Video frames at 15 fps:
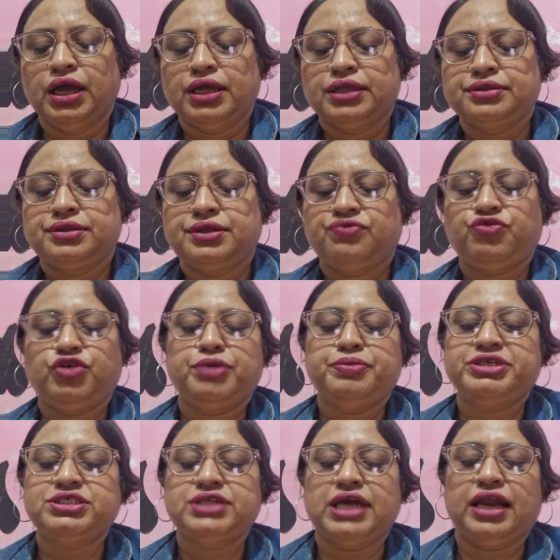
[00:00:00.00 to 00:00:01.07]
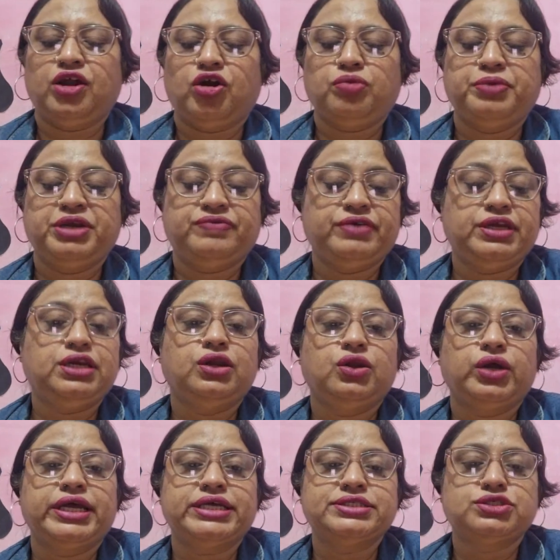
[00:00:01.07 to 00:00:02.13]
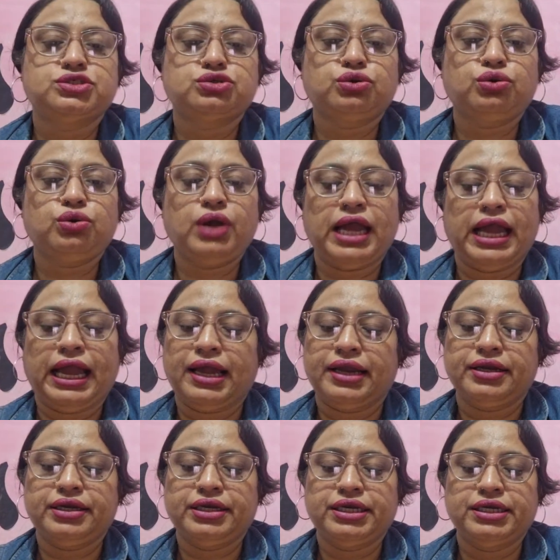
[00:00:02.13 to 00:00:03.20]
The famous dialogue between Lorenzo and